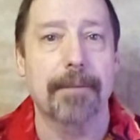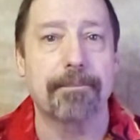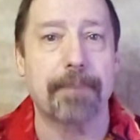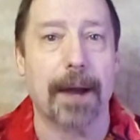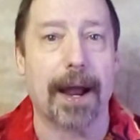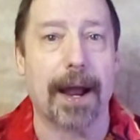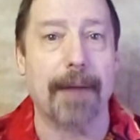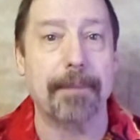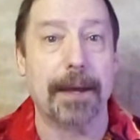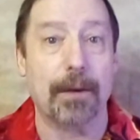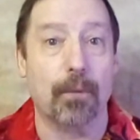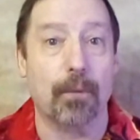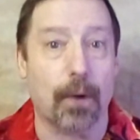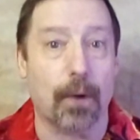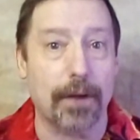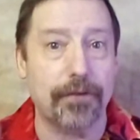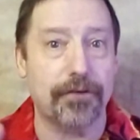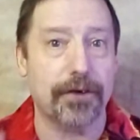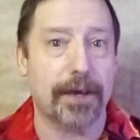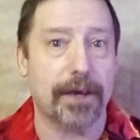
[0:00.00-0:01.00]
But I mean,
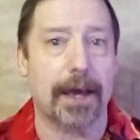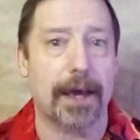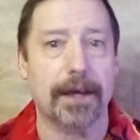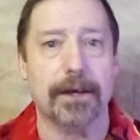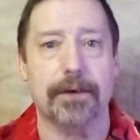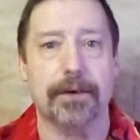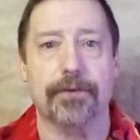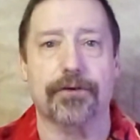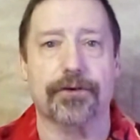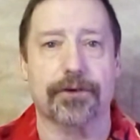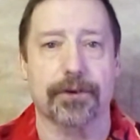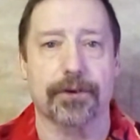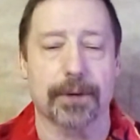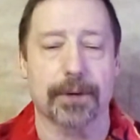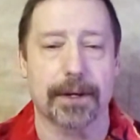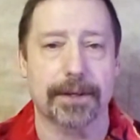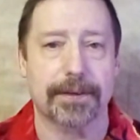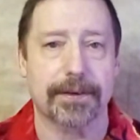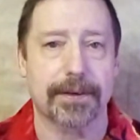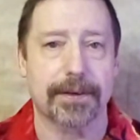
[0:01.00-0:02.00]
once you get used to
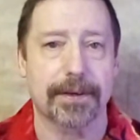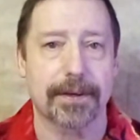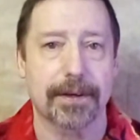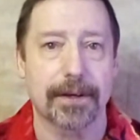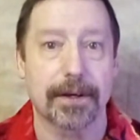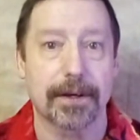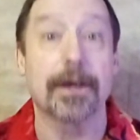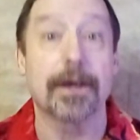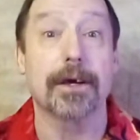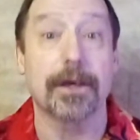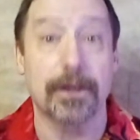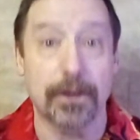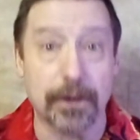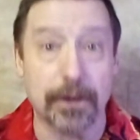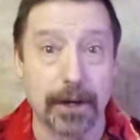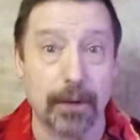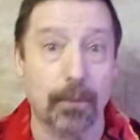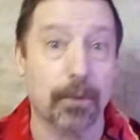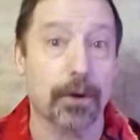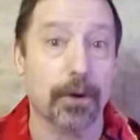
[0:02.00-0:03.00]
it, you
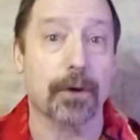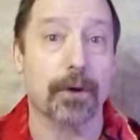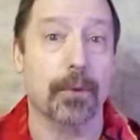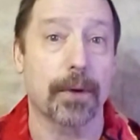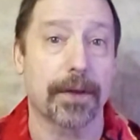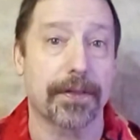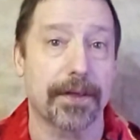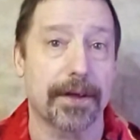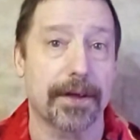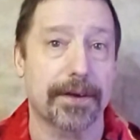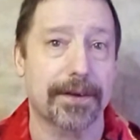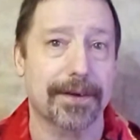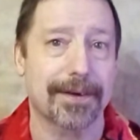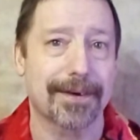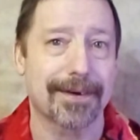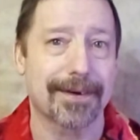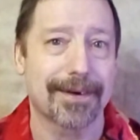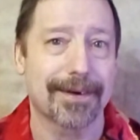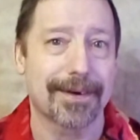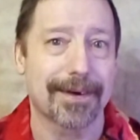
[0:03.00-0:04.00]
can work with it.
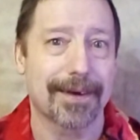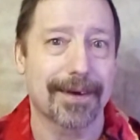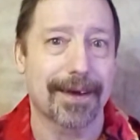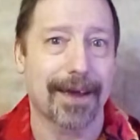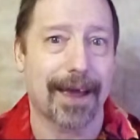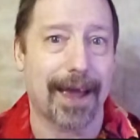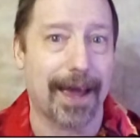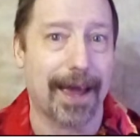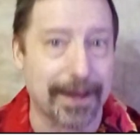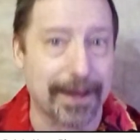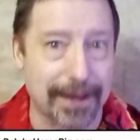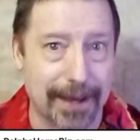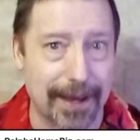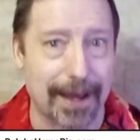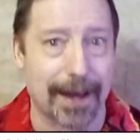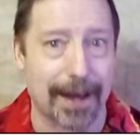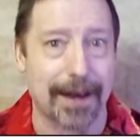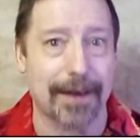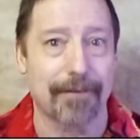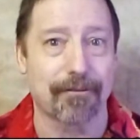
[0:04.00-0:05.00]
And
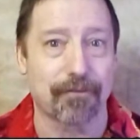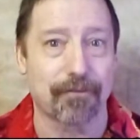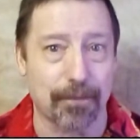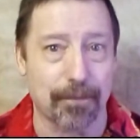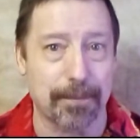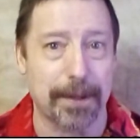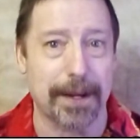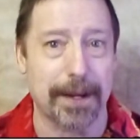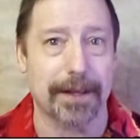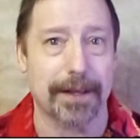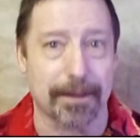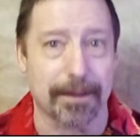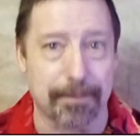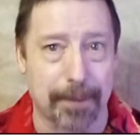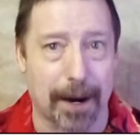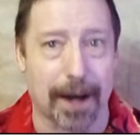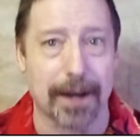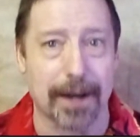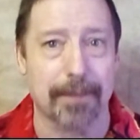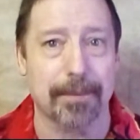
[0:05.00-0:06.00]
again, for me, the
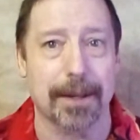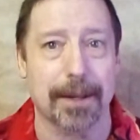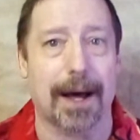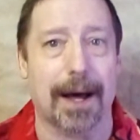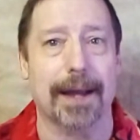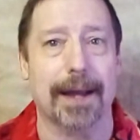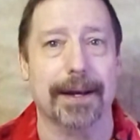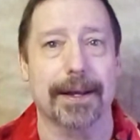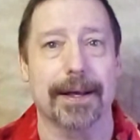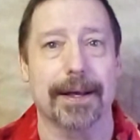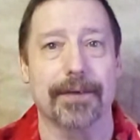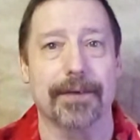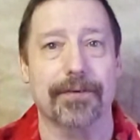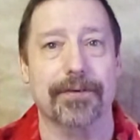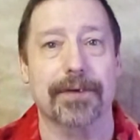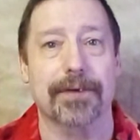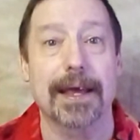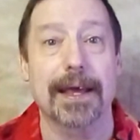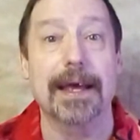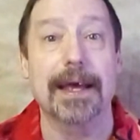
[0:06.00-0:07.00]
bottom line
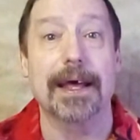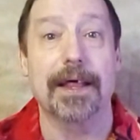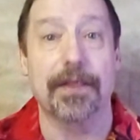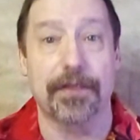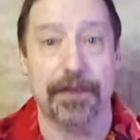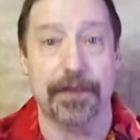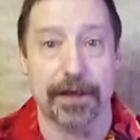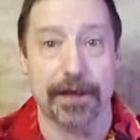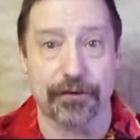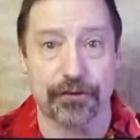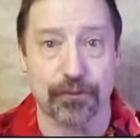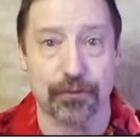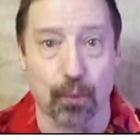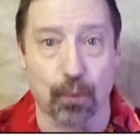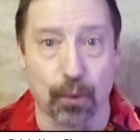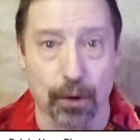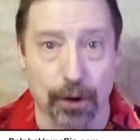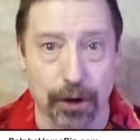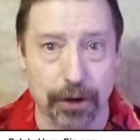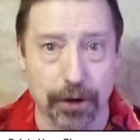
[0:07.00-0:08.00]
is this
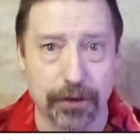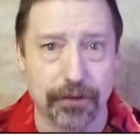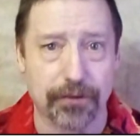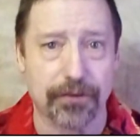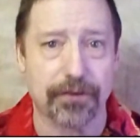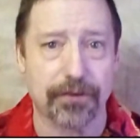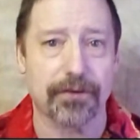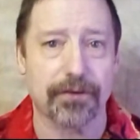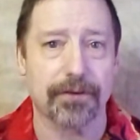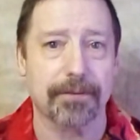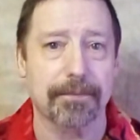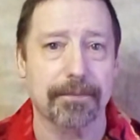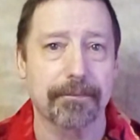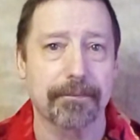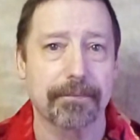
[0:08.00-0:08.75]
works.